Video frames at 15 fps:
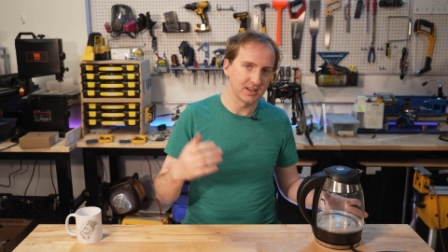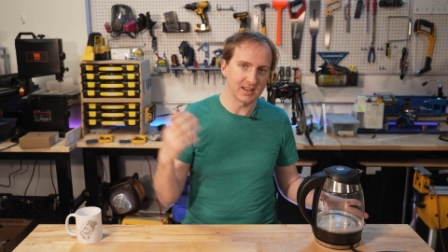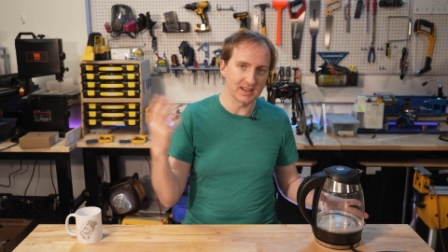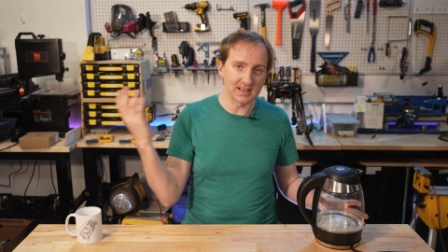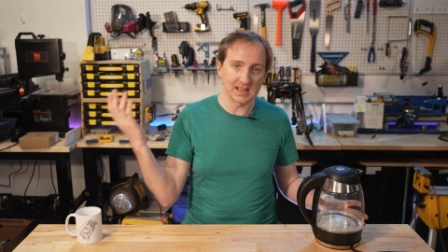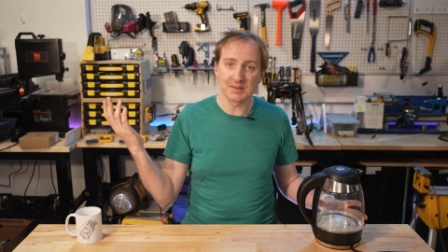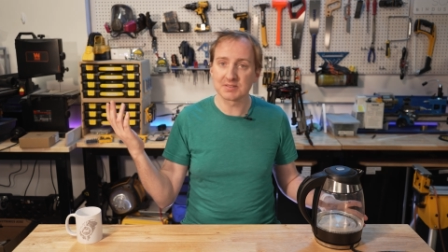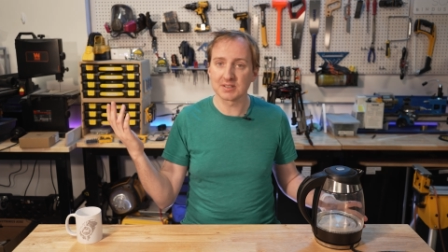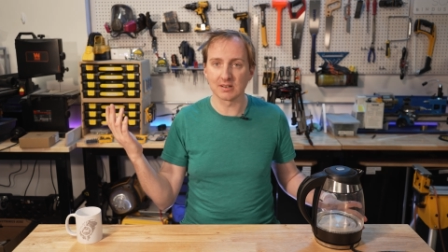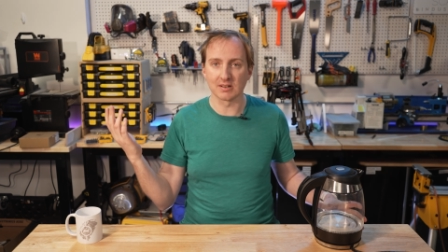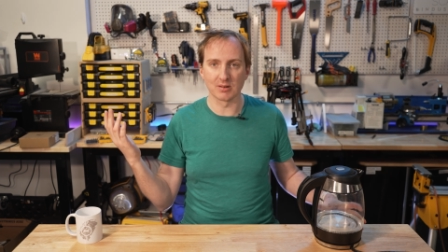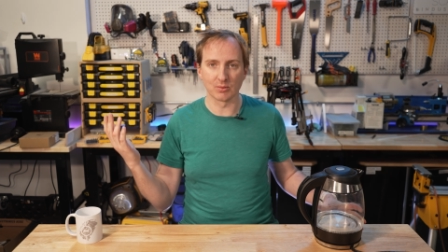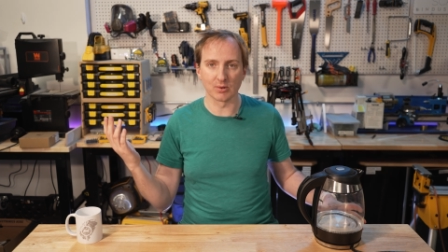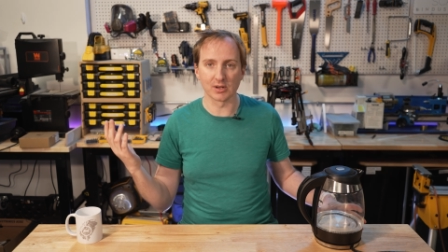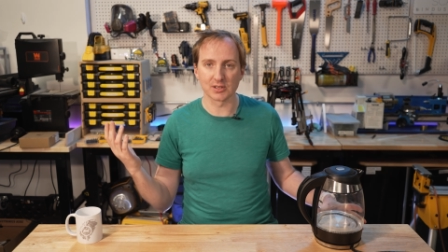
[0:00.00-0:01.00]
It lives here in
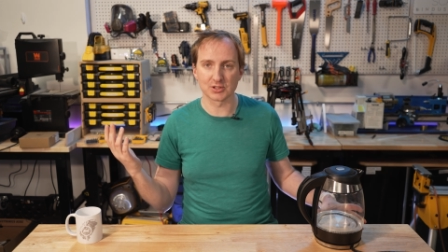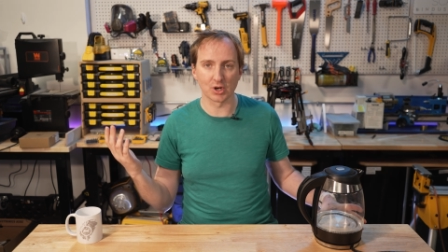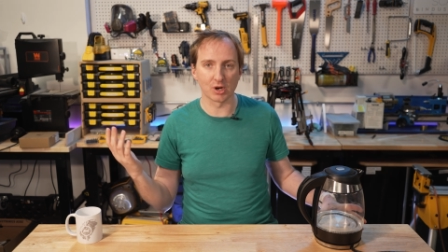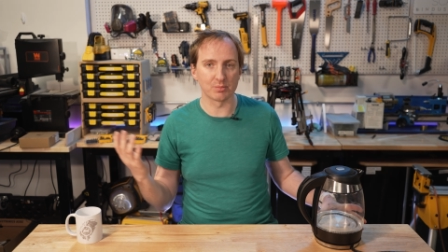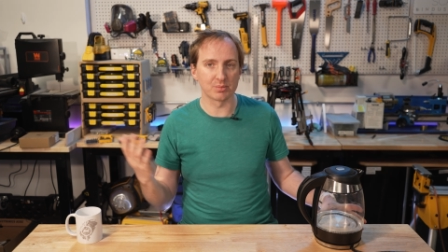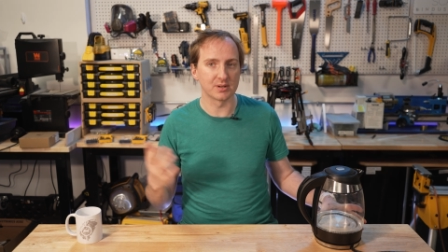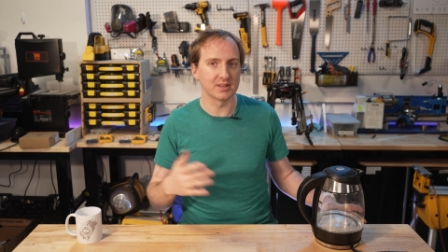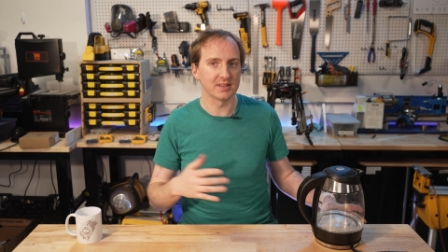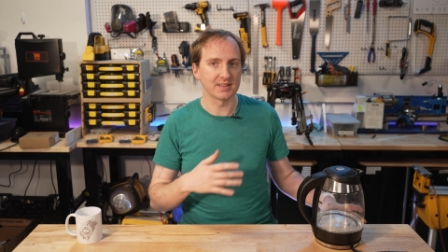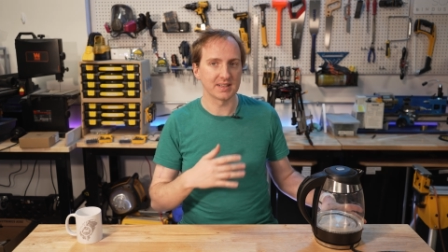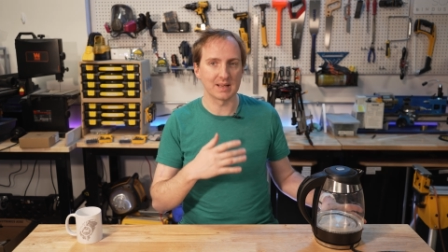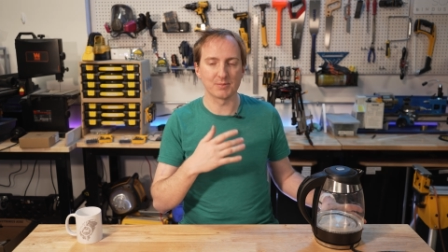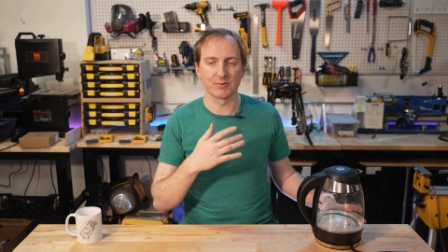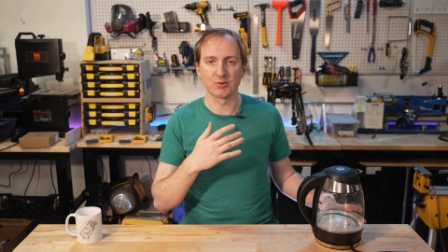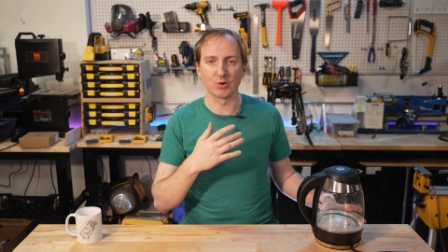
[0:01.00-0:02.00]
the workshop.
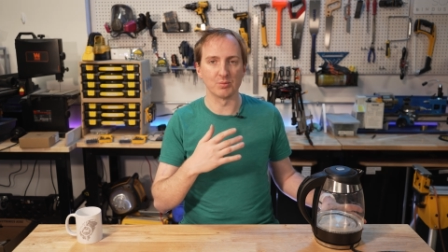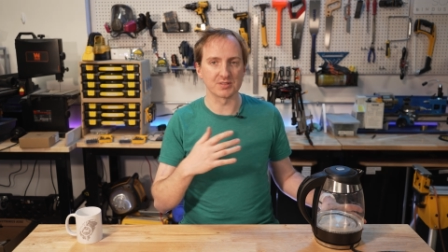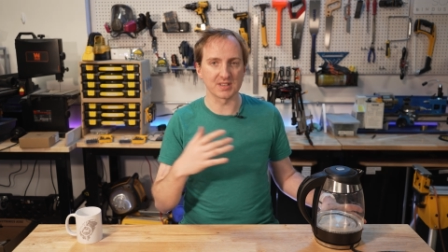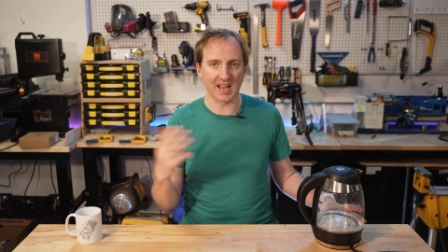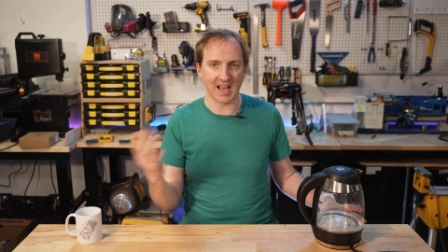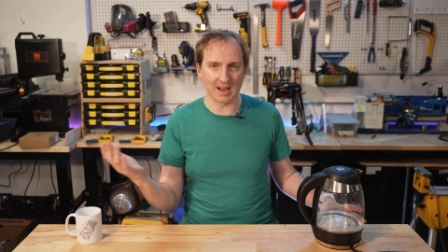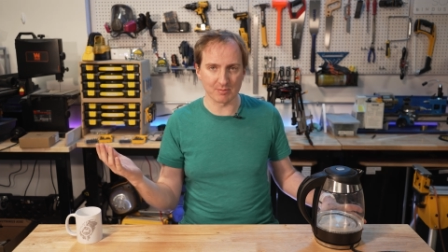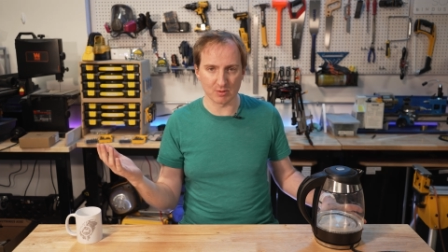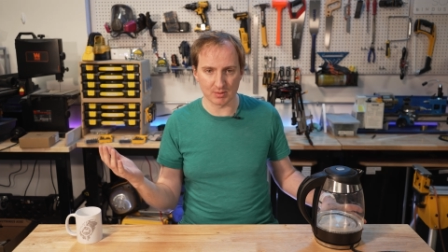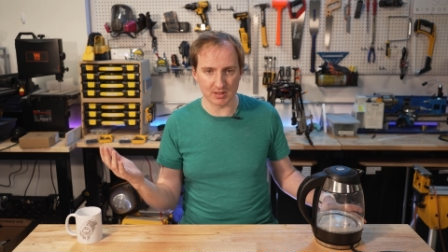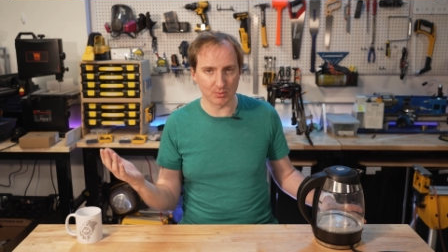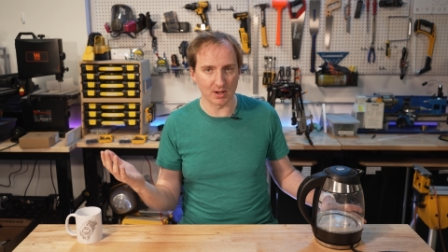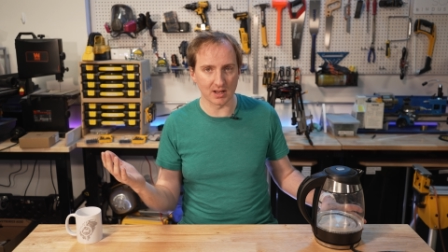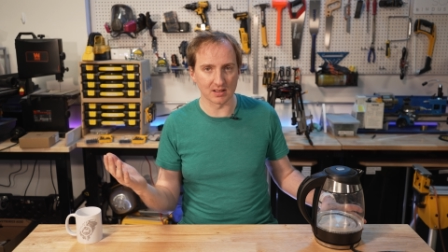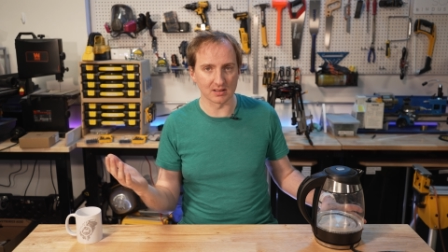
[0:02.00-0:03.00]
It performs admirably
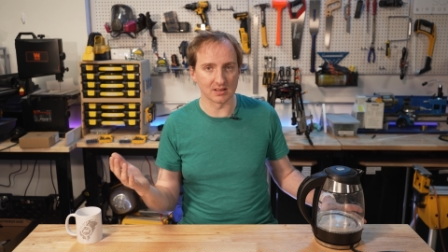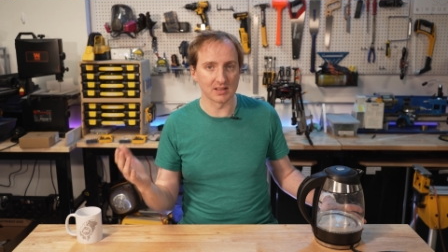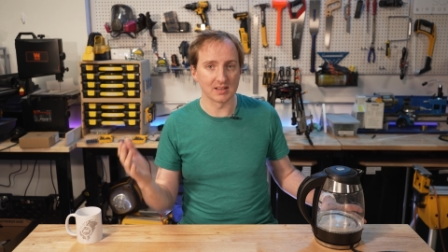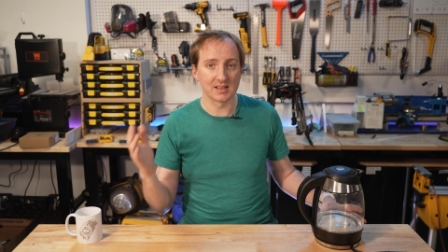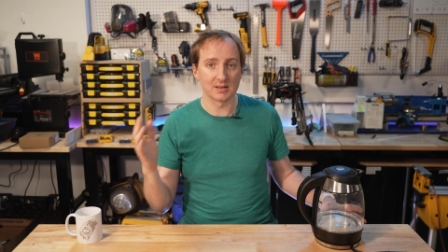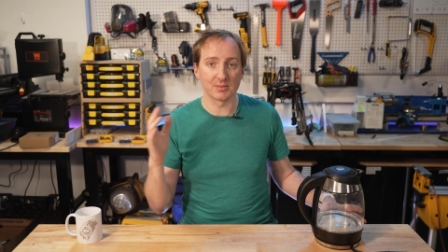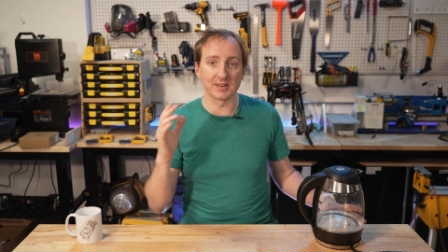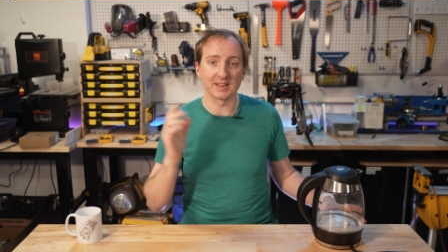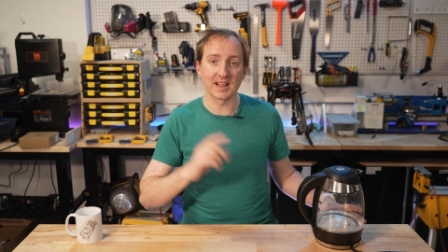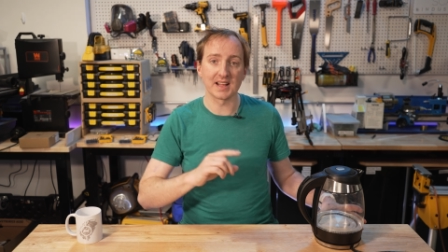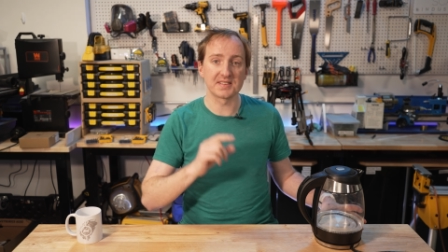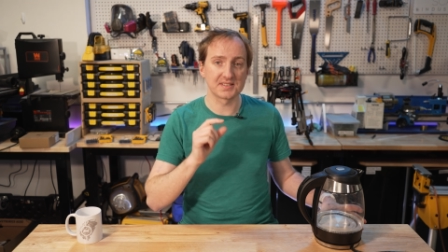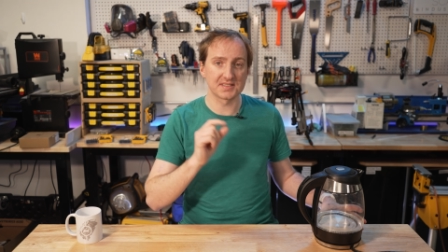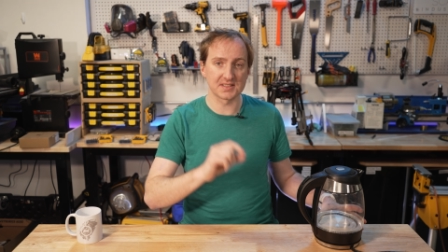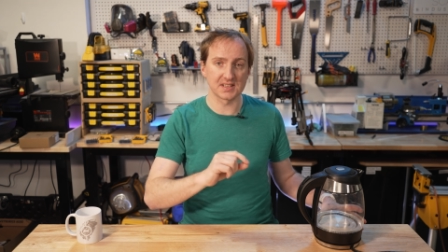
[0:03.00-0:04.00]
well, but
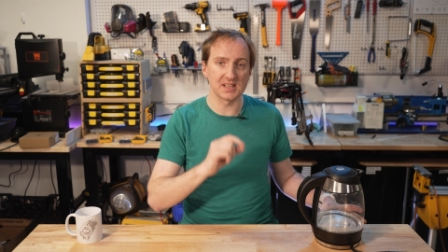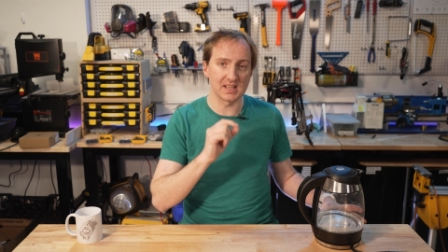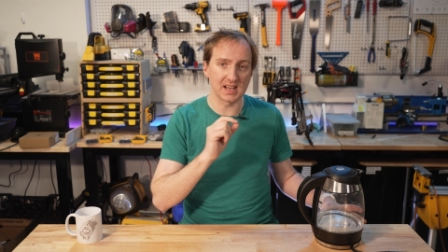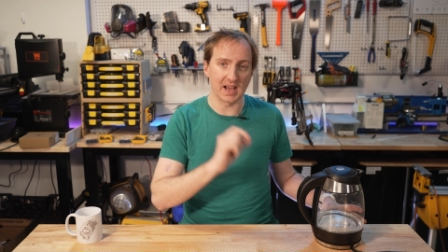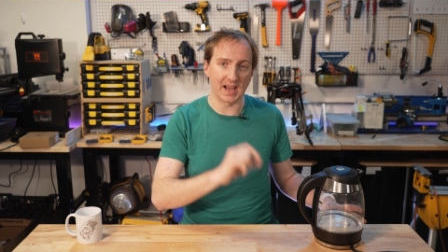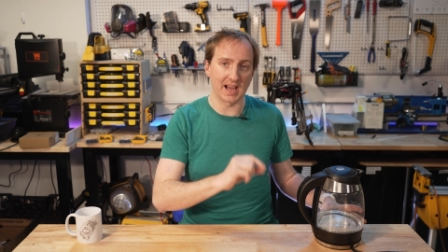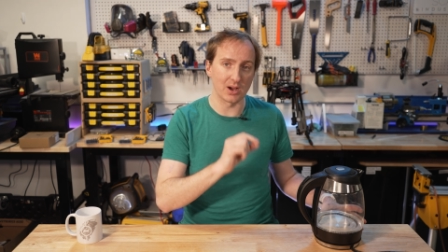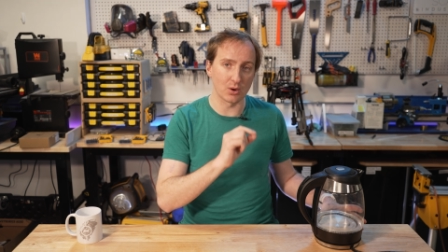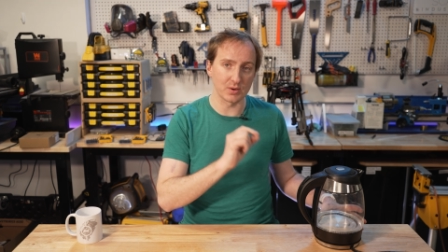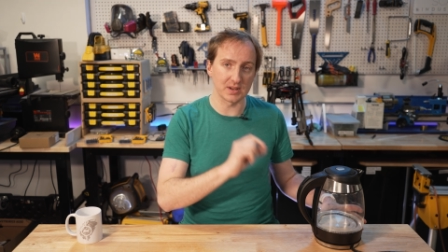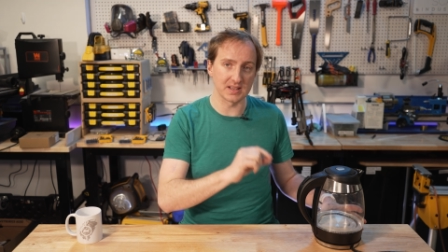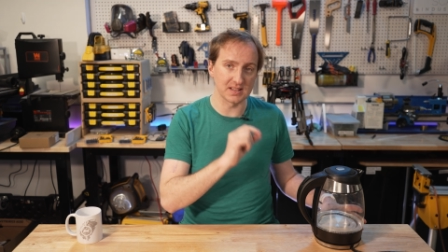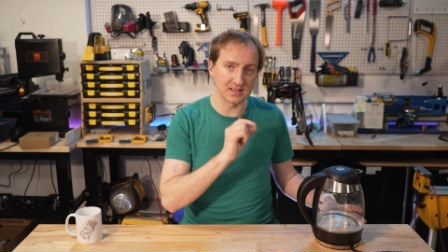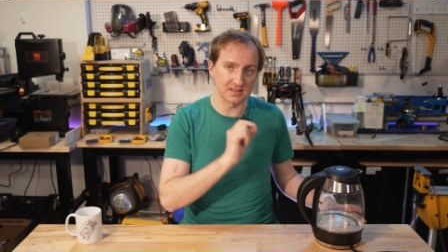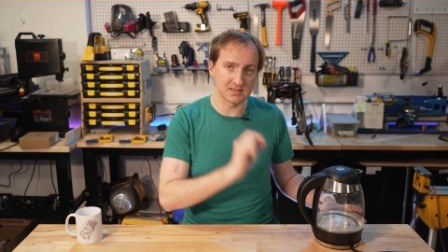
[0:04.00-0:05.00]
let's see how
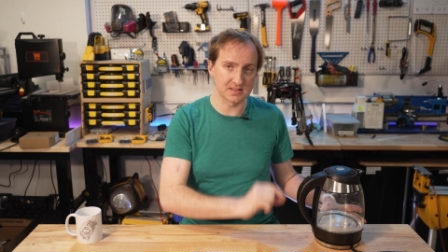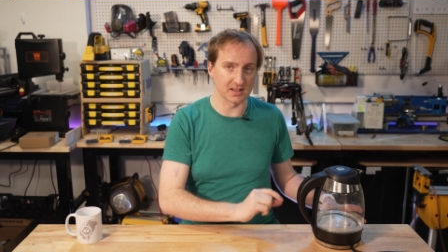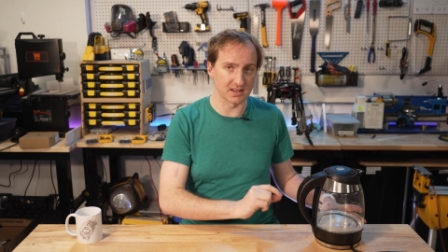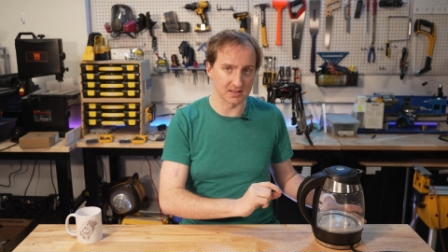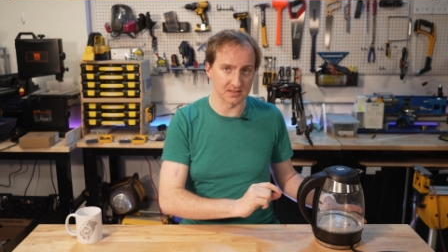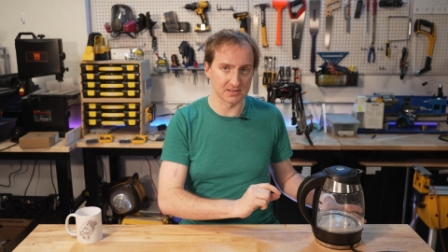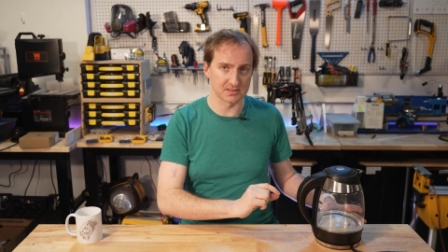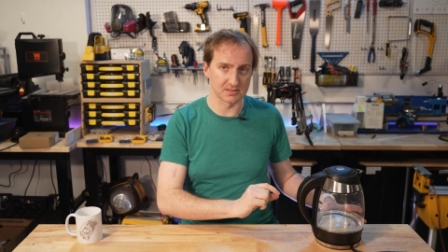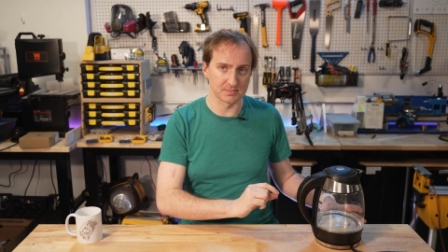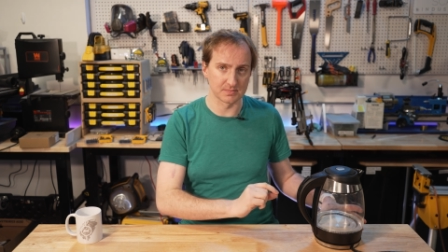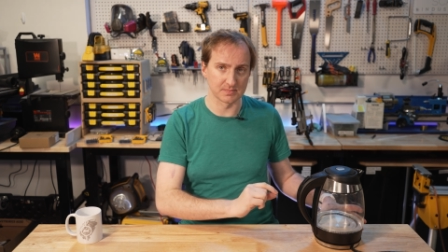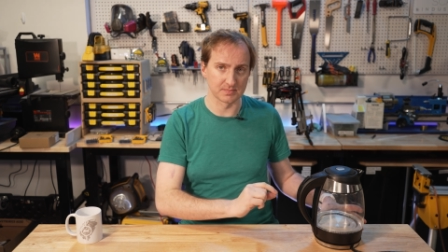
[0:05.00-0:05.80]
it does.